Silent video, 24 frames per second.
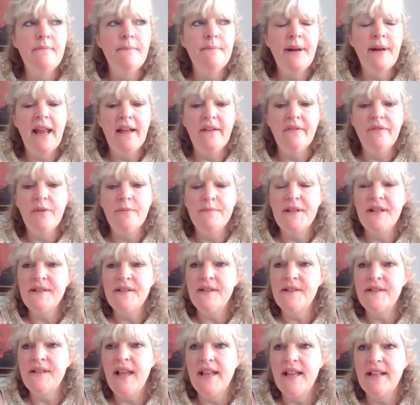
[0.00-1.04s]
platforms,
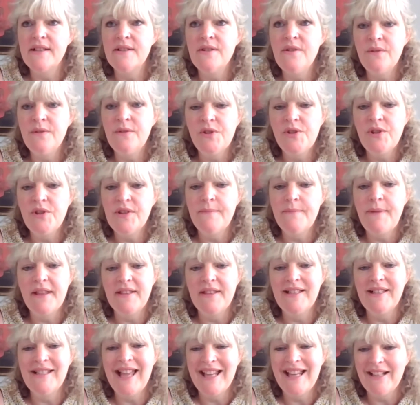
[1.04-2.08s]
as I say, it's not just about
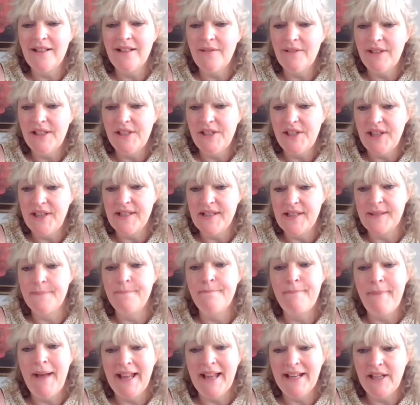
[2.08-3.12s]
the technology that's
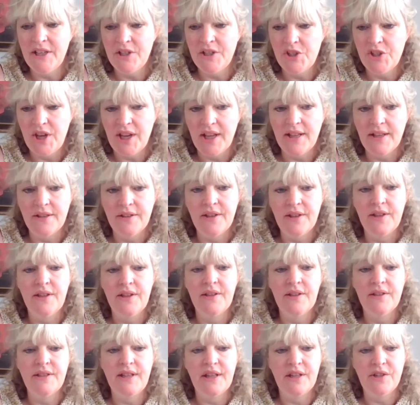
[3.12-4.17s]
managing
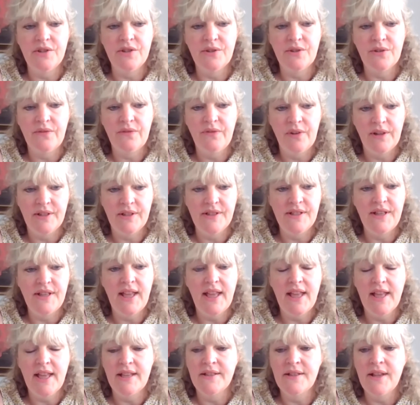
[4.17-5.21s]
the digital
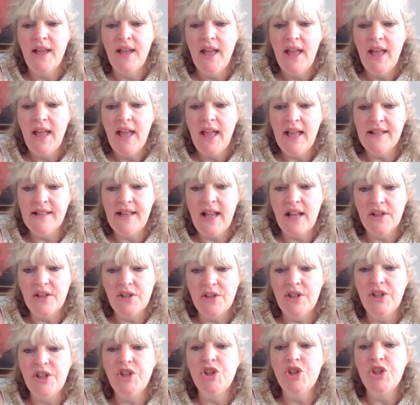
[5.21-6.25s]
volunteers. It's
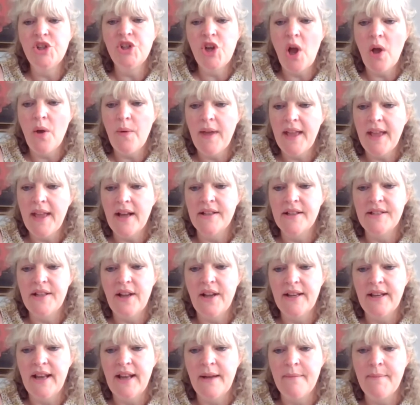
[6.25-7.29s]
actually showing a
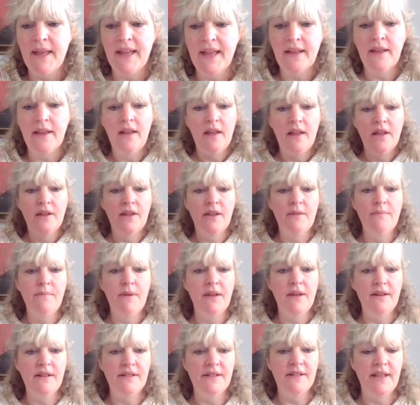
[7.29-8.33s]
dynamic
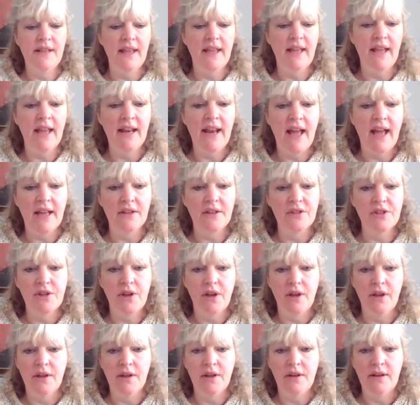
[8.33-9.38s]
community in
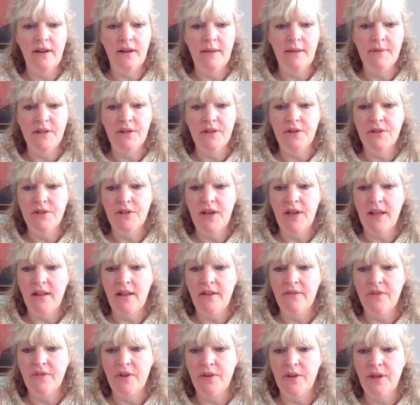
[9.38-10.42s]
action. Let me just check
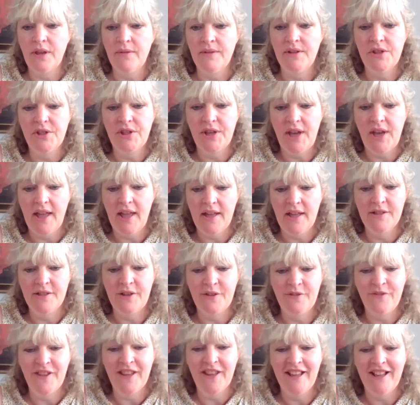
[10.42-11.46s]
I've got you in share. I
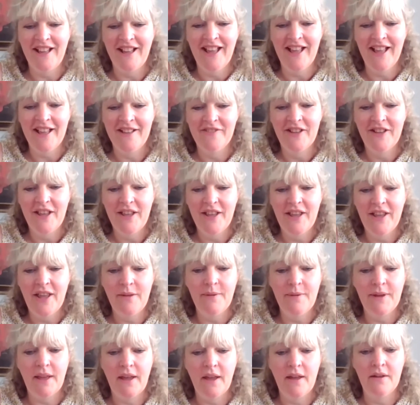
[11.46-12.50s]
don't think I have. Here
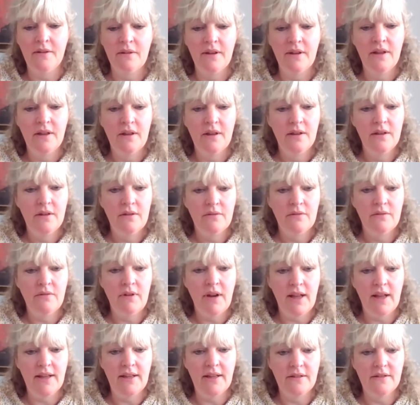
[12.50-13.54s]
we go.
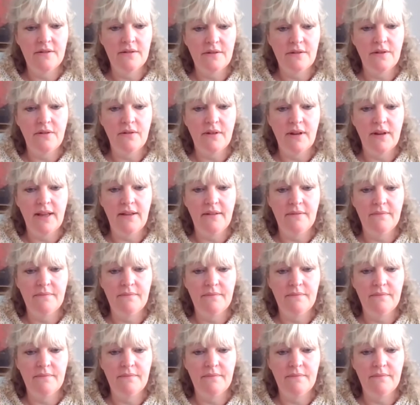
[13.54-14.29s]
Right. Sorry.